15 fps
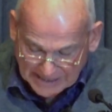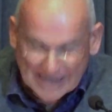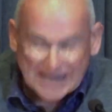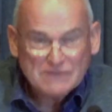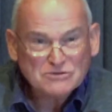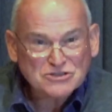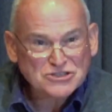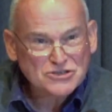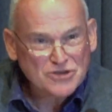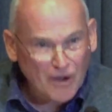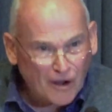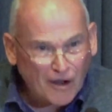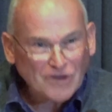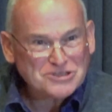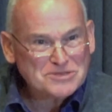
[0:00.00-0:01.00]
he was
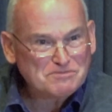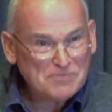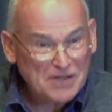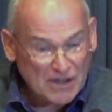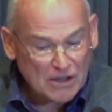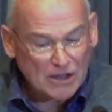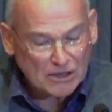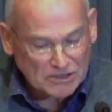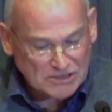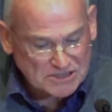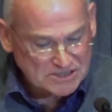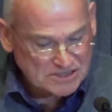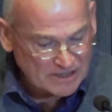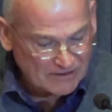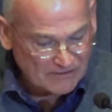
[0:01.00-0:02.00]
not
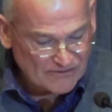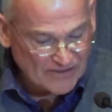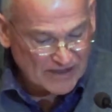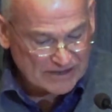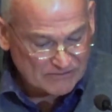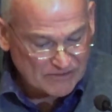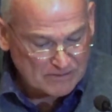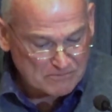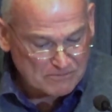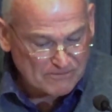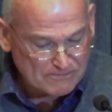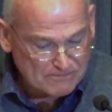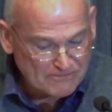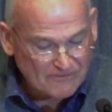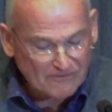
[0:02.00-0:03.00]
Perth's favourite
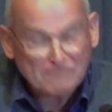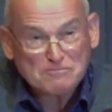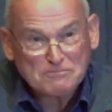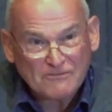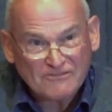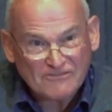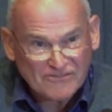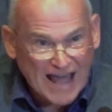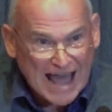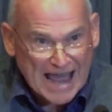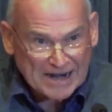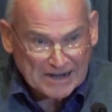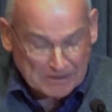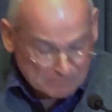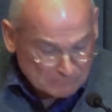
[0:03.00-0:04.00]

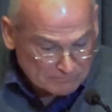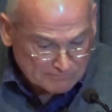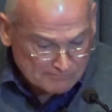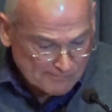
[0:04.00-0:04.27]
fan.